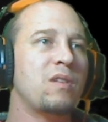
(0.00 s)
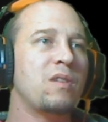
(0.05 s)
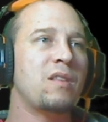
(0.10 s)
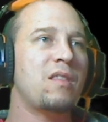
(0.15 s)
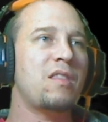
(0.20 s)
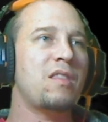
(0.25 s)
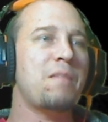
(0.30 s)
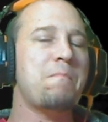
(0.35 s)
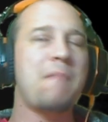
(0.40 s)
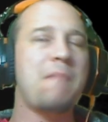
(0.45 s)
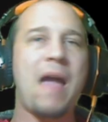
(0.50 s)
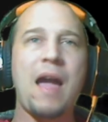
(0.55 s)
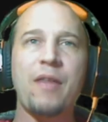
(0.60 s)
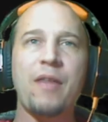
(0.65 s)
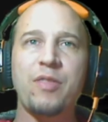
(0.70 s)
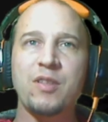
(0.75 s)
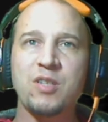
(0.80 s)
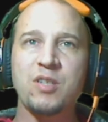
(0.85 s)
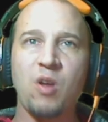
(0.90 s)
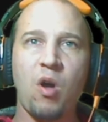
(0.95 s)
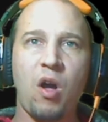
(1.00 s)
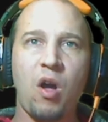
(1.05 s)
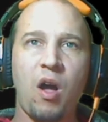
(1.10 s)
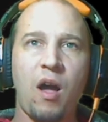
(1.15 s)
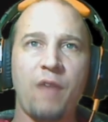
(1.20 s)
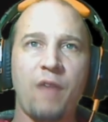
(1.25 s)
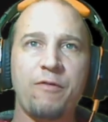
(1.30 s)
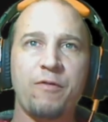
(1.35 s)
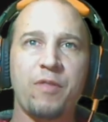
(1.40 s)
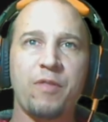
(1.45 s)
The math is
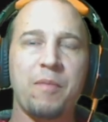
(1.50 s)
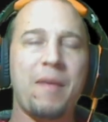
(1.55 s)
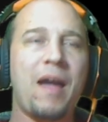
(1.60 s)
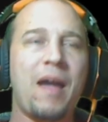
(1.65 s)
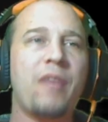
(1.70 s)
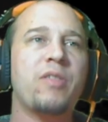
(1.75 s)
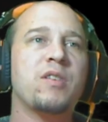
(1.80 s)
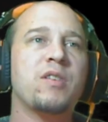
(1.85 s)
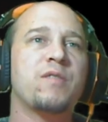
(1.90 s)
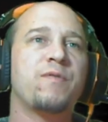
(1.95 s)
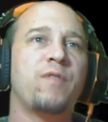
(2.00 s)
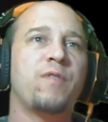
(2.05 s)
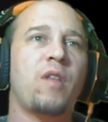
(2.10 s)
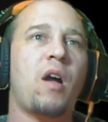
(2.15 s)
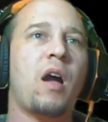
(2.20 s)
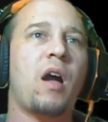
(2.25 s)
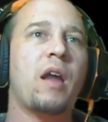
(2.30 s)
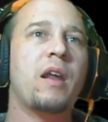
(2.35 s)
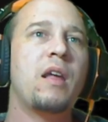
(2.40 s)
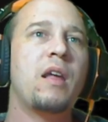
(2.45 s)
off. The math is flawed,